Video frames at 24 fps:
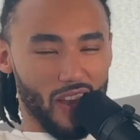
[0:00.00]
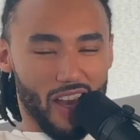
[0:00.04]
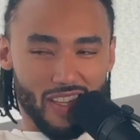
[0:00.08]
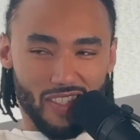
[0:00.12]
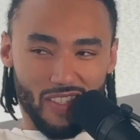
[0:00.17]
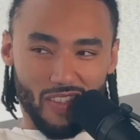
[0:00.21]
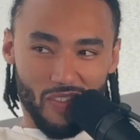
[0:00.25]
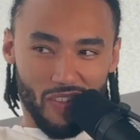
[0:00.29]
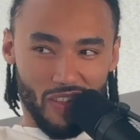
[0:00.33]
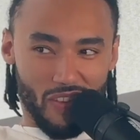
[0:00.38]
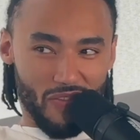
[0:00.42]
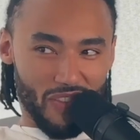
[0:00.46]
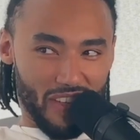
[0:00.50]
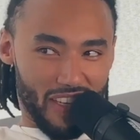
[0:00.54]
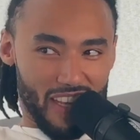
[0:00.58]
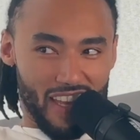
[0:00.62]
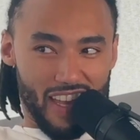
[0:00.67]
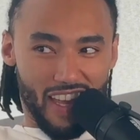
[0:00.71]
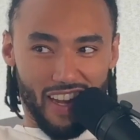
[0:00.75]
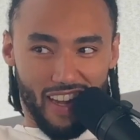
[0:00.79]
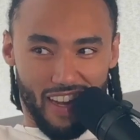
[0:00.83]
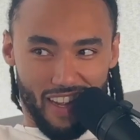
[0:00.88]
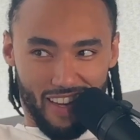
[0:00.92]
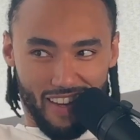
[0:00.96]
don't even
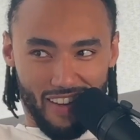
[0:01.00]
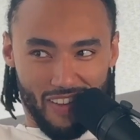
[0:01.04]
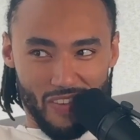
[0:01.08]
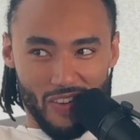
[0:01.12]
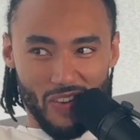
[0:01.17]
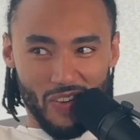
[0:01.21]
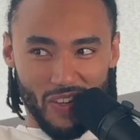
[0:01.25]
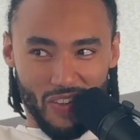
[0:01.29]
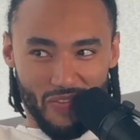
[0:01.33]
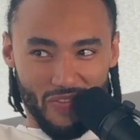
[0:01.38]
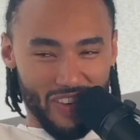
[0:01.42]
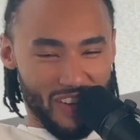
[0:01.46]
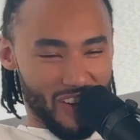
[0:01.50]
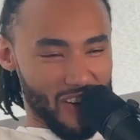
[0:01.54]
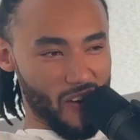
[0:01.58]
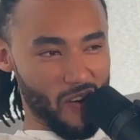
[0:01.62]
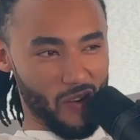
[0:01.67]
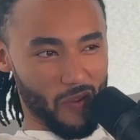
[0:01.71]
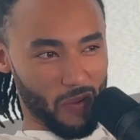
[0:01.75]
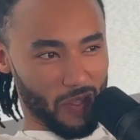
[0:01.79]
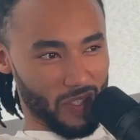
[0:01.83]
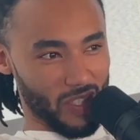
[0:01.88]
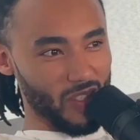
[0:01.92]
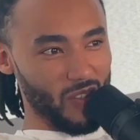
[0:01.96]
get it. You don't even
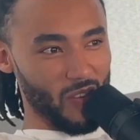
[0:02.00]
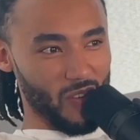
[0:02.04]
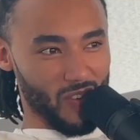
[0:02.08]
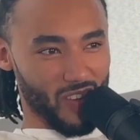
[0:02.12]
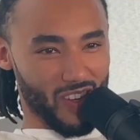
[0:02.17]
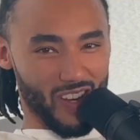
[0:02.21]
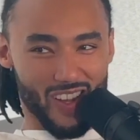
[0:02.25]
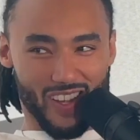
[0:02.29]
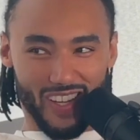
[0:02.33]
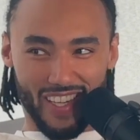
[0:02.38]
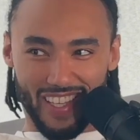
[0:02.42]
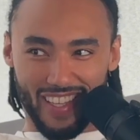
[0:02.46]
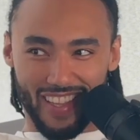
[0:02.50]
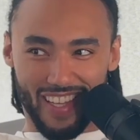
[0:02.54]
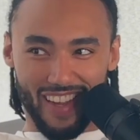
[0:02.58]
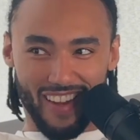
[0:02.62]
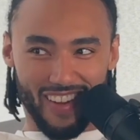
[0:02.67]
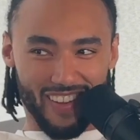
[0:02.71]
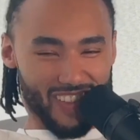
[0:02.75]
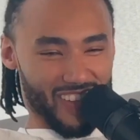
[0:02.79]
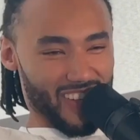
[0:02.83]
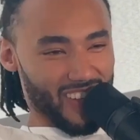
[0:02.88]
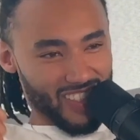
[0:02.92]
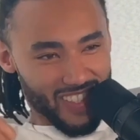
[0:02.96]
know what's going on in
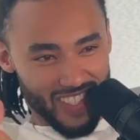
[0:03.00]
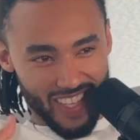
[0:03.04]
there. There's